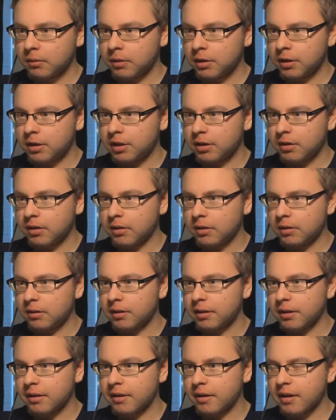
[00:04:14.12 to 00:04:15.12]
Would you
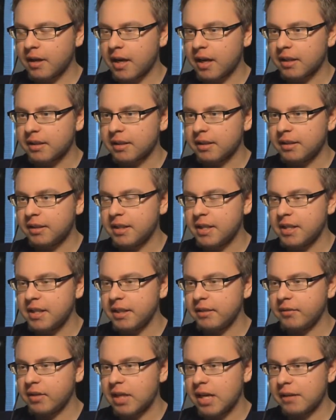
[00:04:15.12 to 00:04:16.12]
look at that? I
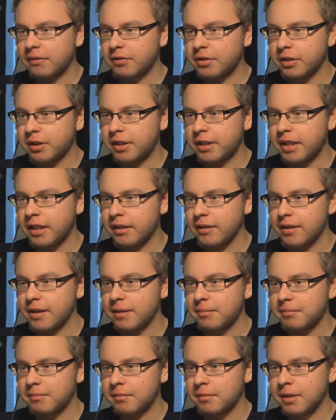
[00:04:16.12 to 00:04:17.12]
didn't even have to kill
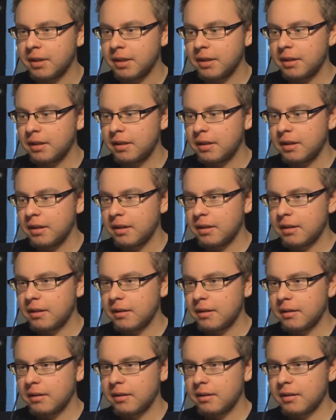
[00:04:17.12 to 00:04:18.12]
them.
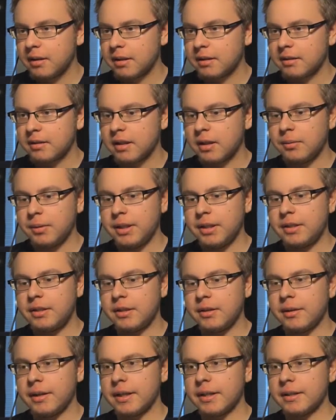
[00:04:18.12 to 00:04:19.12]
That's how we
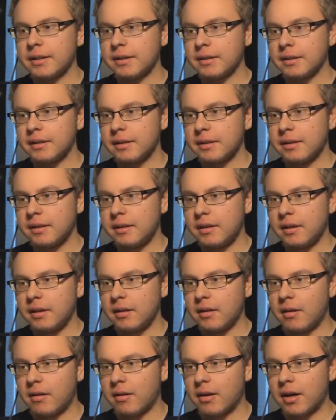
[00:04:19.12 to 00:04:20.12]
do it.
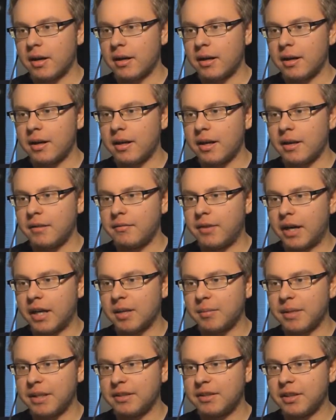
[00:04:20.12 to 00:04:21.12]
Lara,
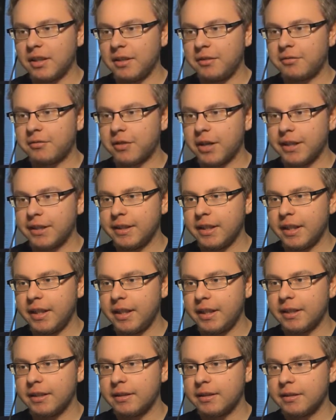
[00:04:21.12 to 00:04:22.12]
environmentally
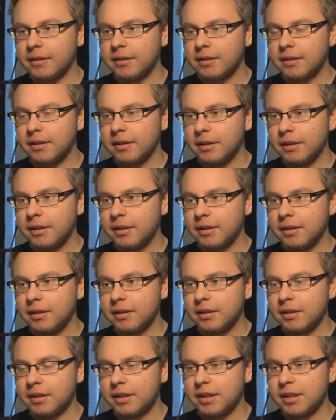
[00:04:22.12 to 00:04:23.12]
friendly.
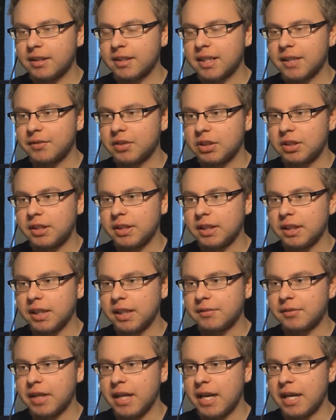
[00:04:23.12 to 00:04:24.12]
She doesn't have to kill
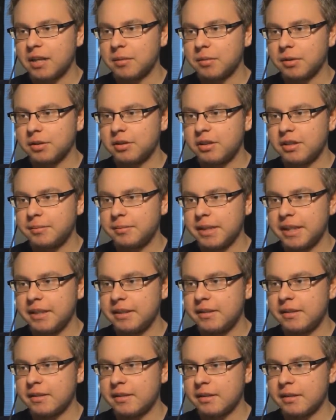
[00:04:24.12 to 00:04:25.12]
every animal she
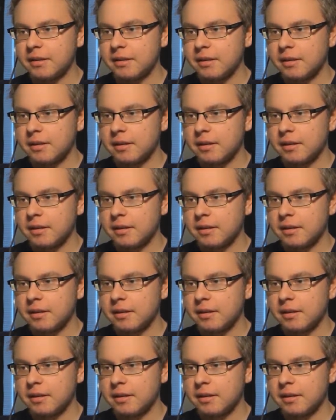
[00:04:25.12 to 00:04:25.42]
meets.